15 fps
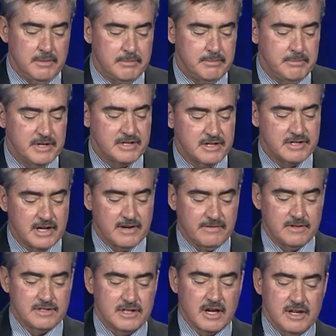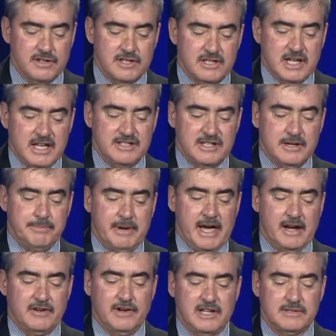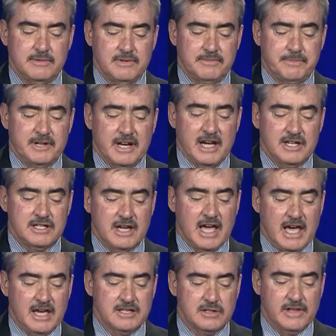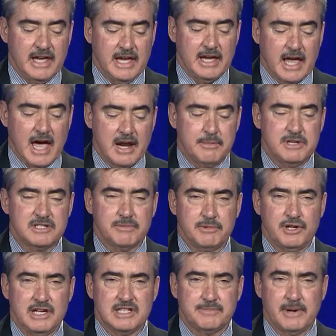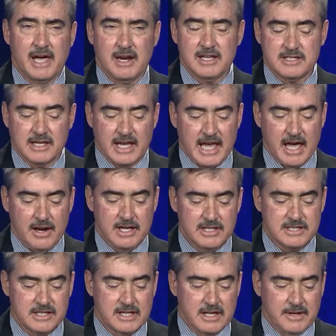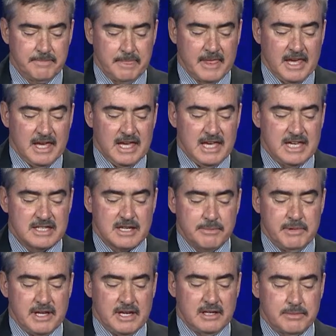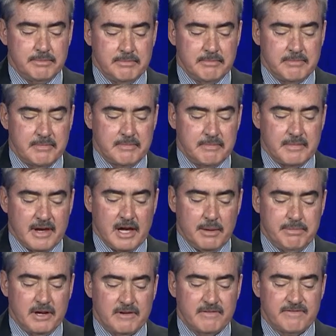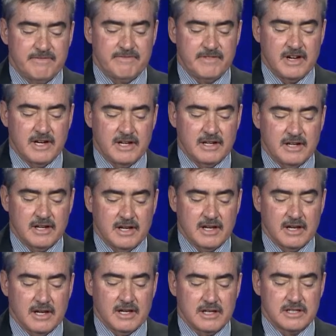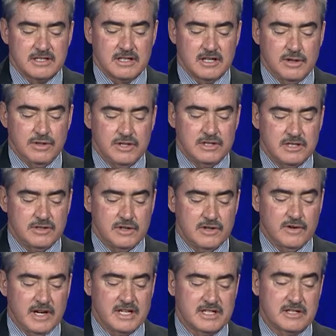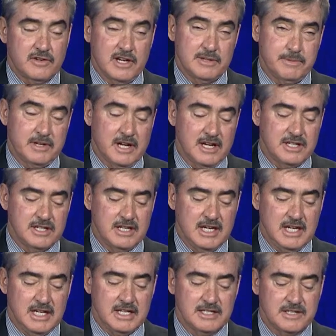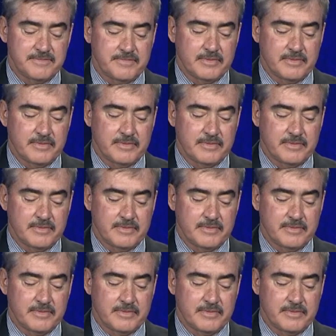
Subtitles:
Mr. Jeffers understands the impact transportation has on the economies of municipalities and counties. He is committed to helping fund solutions to address transportation needs.